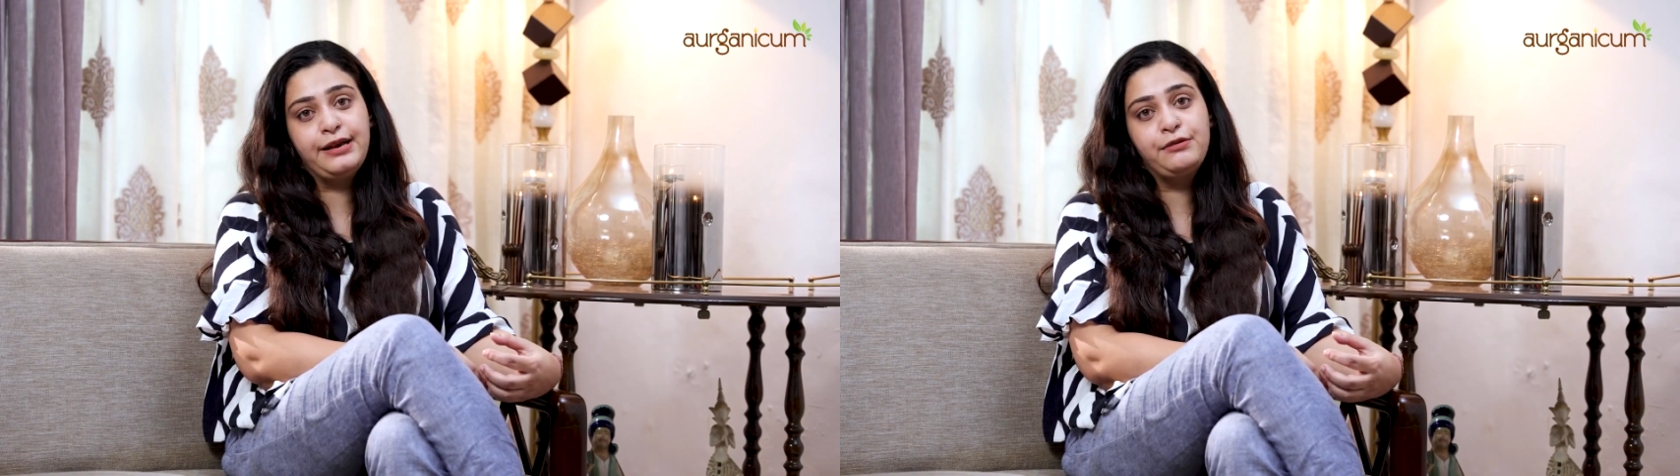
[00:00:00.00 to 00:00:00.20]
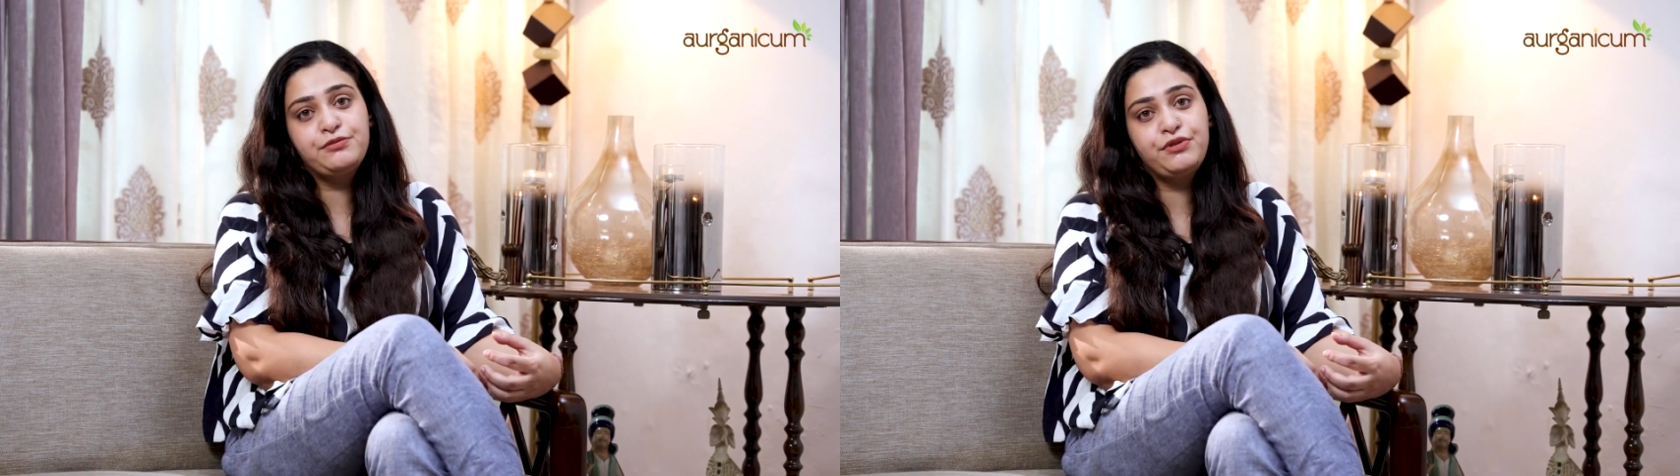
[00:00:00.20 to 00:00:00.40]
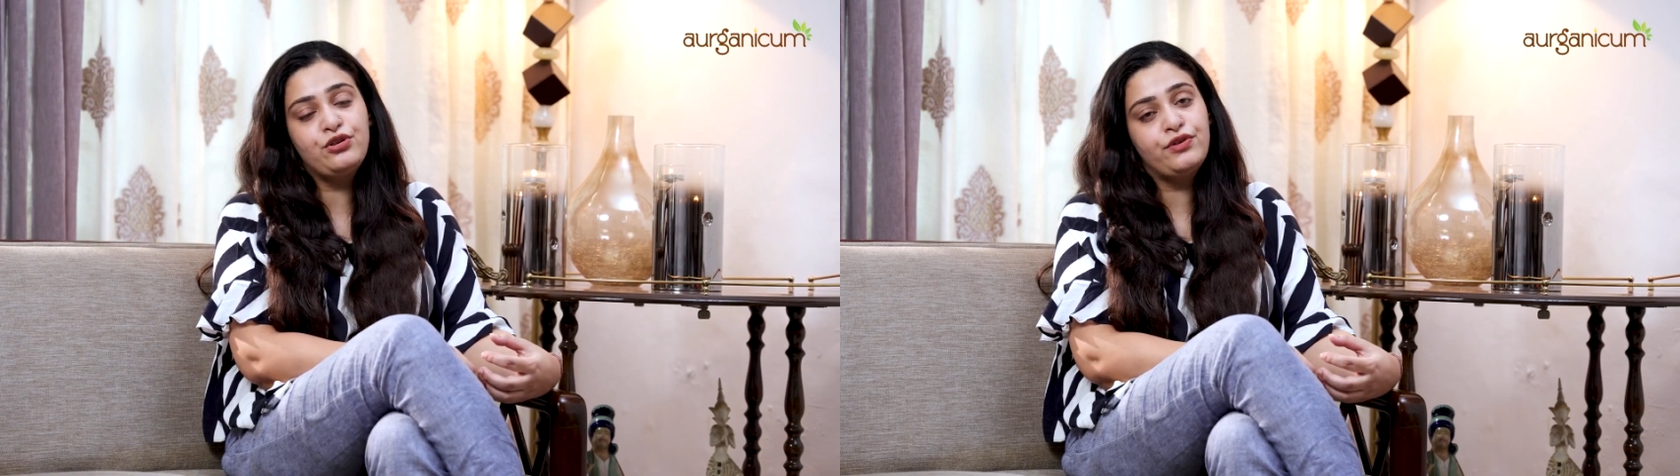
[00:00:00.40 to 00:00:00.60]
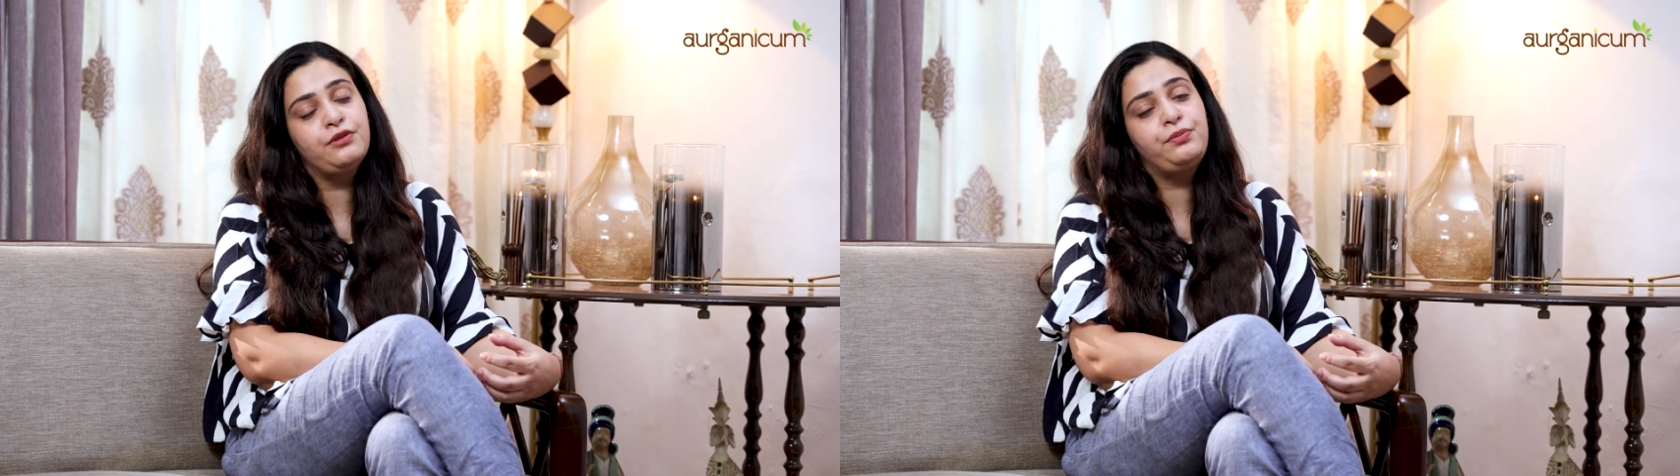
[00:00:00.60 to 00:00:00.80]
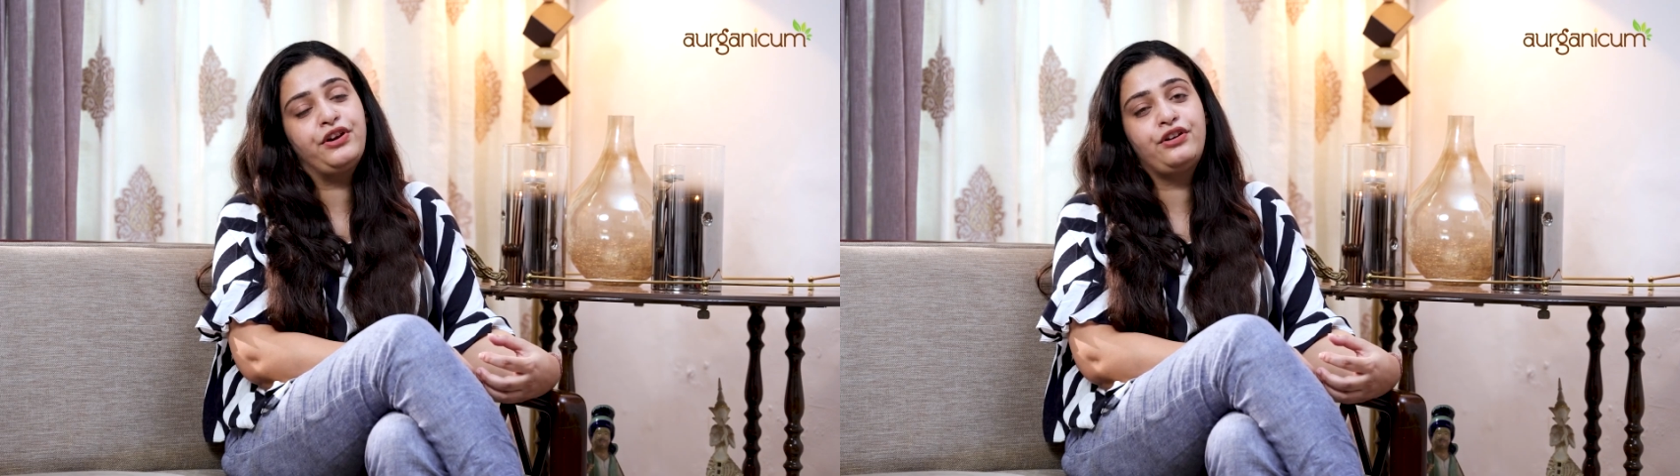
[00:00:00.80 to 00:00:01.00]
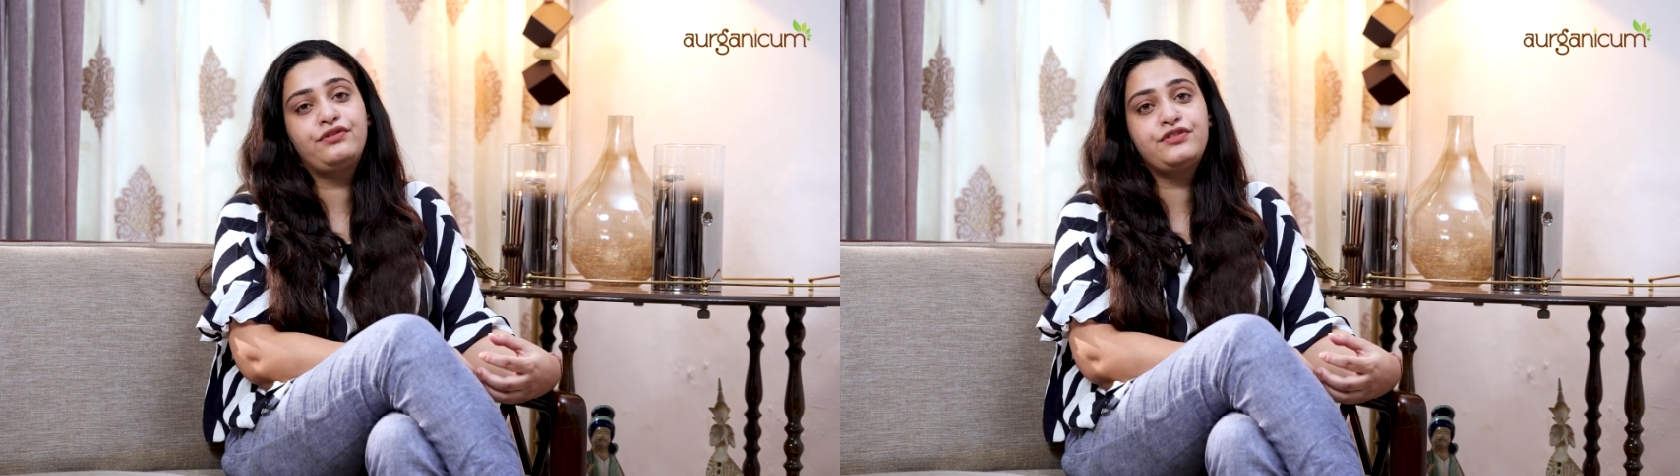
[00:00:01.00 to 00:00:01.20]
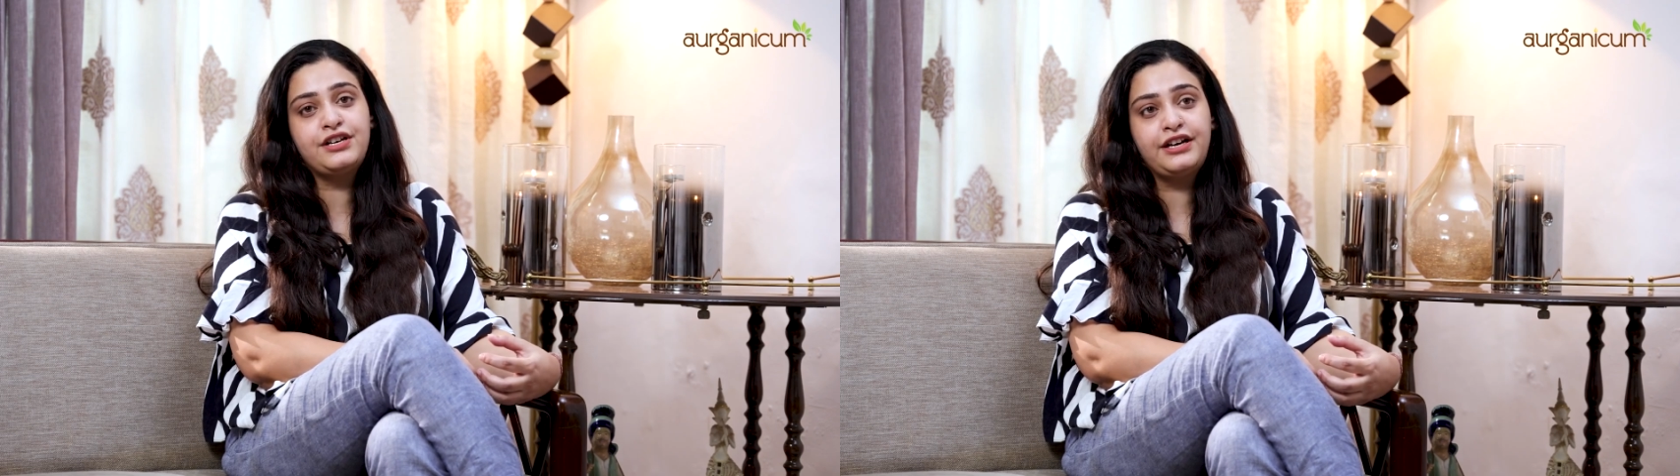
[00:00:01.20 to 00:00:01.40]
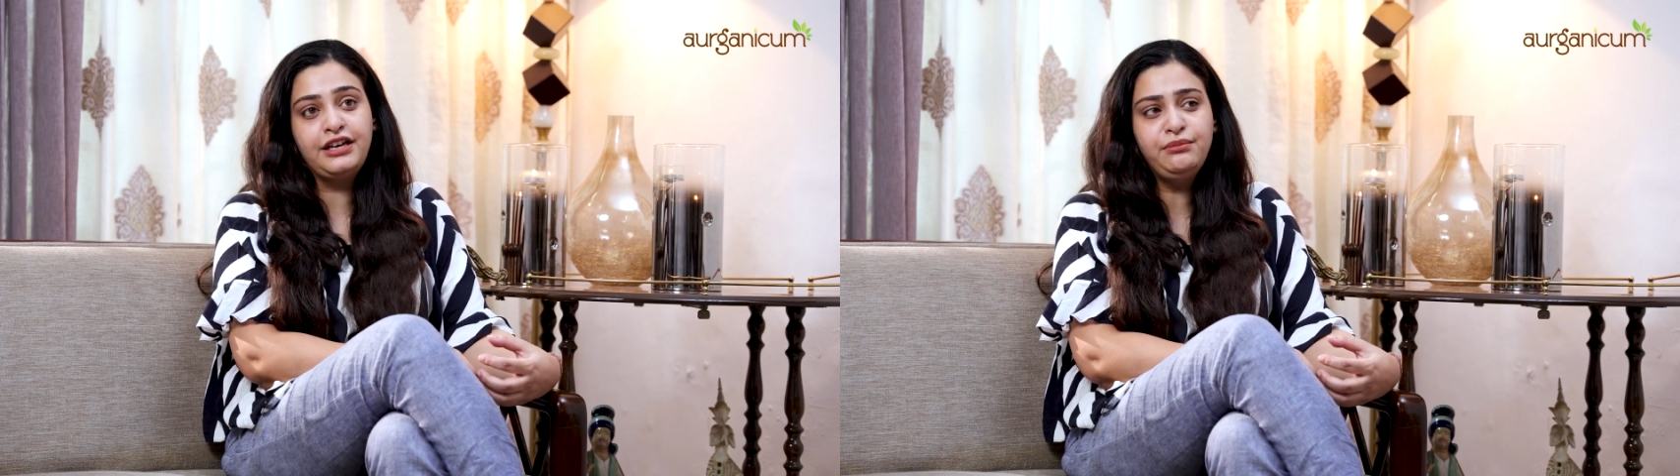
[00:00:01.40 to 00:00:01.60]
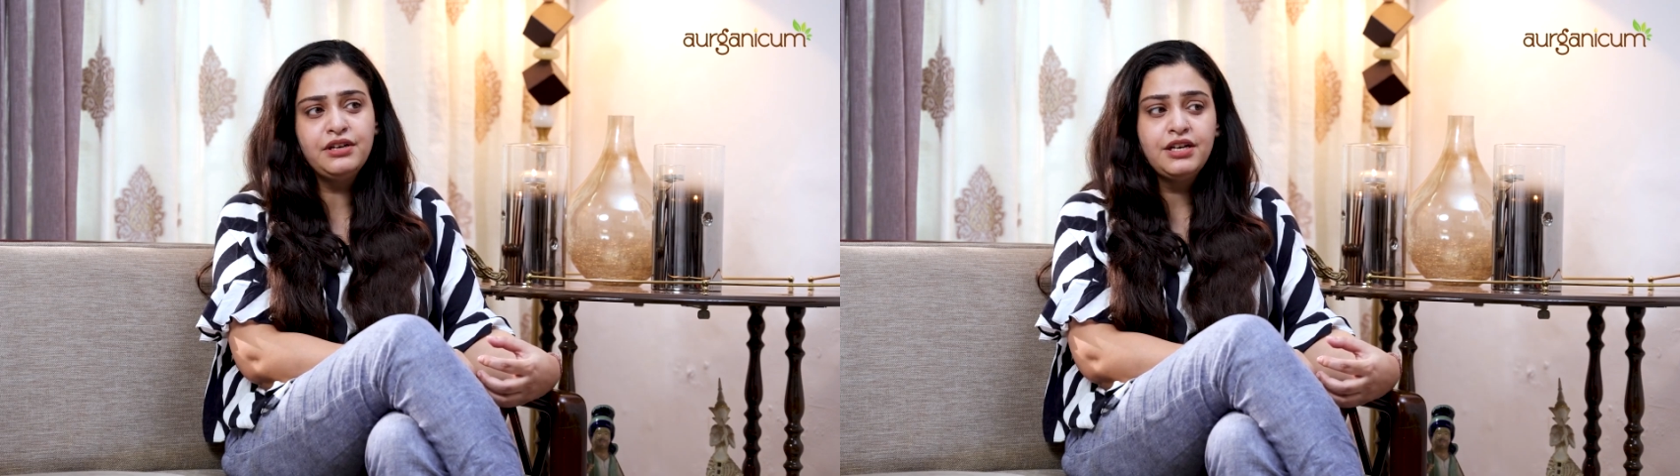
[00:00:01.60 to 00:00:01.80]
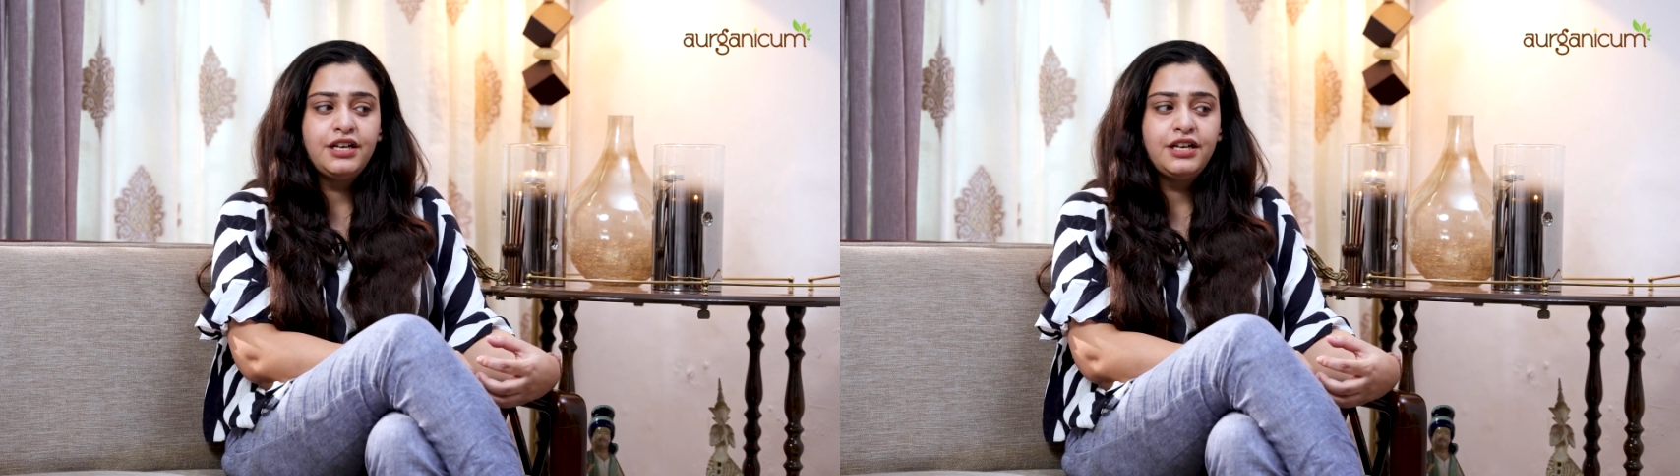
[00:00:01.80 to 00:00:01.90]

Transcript: helped me over the period of time.